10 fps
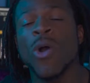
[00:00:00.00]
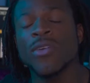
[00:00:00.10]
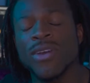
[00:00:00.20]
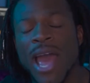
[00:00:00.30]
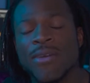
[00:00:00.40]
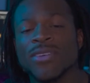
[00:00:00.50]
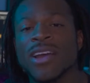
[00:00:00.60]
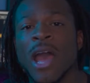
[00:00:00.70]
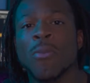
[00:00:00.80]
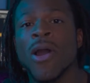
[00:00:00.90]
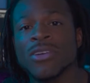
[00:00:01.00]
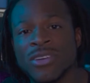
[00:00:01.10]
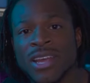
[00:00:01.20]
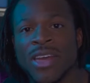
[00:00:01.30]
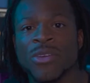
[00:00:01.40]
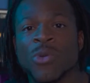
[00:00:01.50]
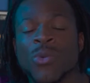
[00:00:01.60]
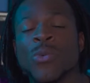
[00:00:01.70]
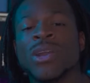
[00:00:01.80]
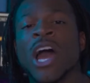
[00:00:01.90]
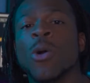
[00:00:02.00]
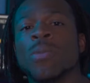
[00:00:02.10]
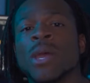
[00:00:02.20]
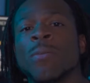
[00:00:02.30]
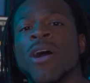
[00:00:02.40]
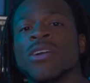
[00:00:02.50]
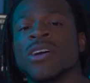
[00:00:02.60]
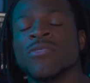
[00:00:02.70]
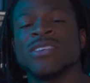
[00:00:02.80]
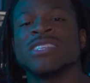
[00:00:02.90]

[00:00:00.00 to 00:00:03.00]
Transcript: Walk4Africa have partnered together. We want to help be a part of the